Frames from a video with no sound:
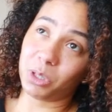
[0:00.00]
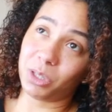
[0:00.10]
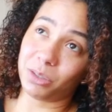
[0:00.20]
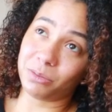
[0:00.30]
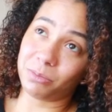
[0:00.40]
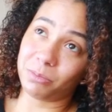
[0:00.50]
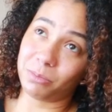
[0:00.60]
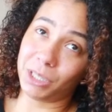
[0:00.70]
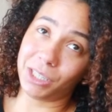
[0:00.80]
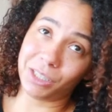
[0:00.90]
one
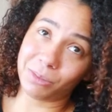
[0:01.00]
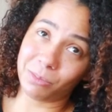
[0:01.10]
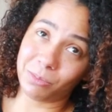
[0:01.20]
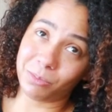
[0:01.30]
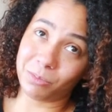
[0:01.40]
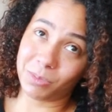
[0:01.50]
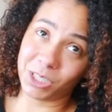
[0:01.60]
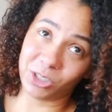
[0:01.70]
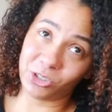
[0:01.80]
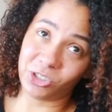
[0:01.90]

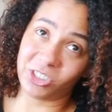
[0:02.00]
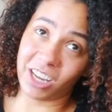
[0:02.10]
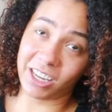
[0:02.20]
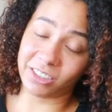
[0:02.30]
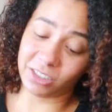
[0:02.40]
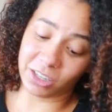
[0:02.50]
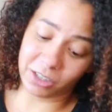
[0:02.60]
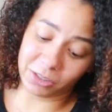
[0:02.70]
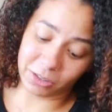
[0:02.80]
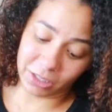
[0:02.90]
medium-ish sized
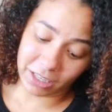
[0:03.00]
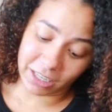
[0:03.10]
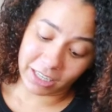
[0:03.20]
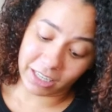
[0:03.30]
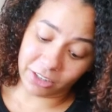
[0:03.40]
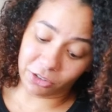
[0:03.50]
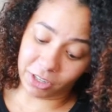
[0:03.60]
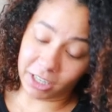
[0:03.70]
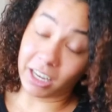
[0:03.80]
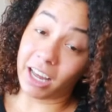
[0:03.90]
dog. They
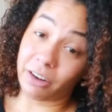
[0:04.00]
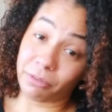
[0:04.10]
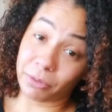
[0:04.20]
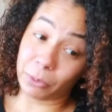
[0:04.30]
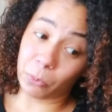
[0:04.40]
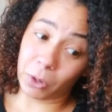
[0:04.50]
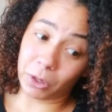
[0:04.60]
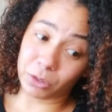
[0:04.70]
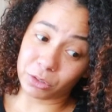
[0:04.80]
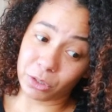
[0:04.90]
drink a lot of fucking
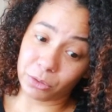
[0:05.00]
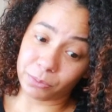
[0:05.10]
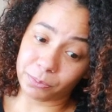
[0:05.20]
water, so